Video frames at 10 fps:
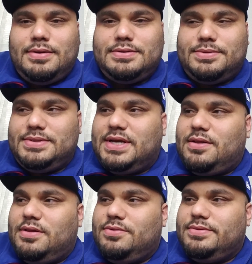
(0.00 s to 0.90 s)
So he's got
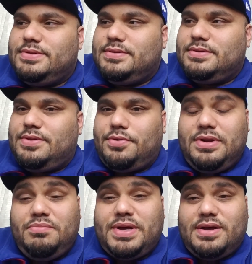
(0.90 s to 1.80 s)
to lose
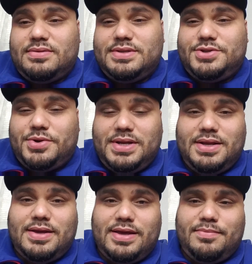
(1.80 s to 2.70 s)
30 pounds in
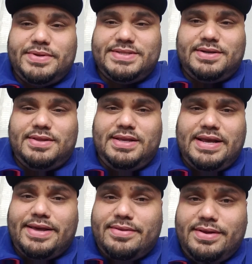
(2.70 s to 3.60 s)
training camp as an elite
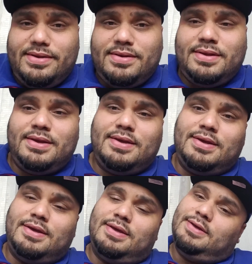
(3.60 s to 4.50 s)
athlete?
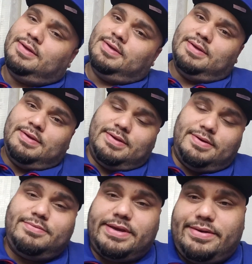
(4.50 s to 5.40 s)

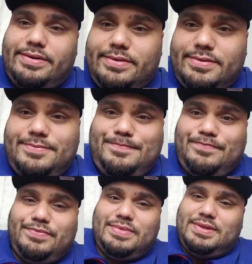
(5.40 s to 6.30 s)
Okay.
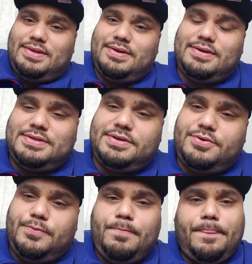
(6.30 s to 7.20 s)

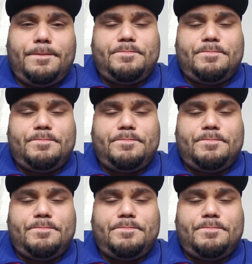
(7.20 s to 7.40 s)
So